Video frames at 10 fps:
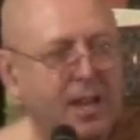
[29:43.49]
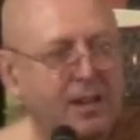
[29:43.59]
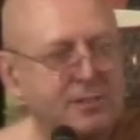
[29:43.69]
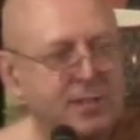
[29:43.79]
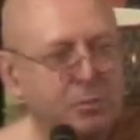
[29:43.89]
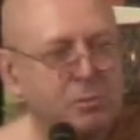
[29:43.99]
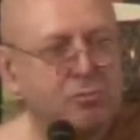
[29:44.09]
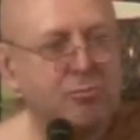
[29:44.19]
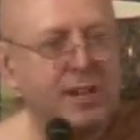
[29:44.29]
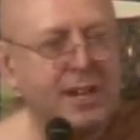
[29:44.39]
And she was
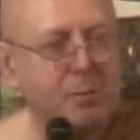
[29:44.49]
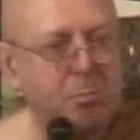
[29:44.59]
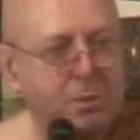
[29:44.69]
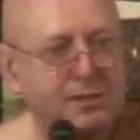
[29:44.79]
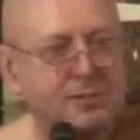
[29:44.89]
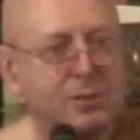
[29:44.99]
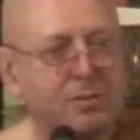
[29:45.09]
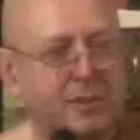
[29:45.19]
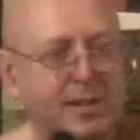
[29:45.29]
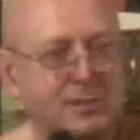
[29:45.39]
really pissed
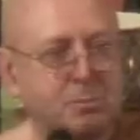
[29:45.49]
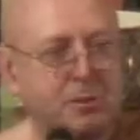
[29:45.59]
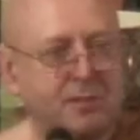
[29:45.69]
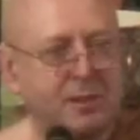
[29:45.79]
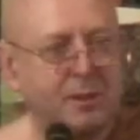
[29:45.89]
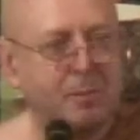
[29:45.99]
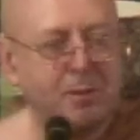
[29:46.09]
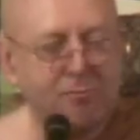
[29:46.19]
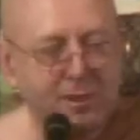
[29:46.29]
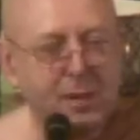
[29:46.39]
off at that spirit. I
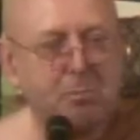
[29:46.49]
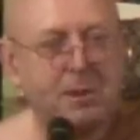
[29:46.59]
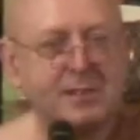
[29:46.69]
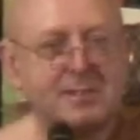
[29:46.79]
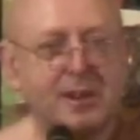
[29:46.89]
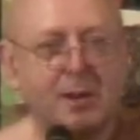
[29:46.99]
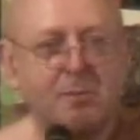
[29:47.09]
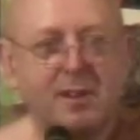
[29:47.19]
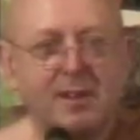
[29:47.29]
mean, really big time.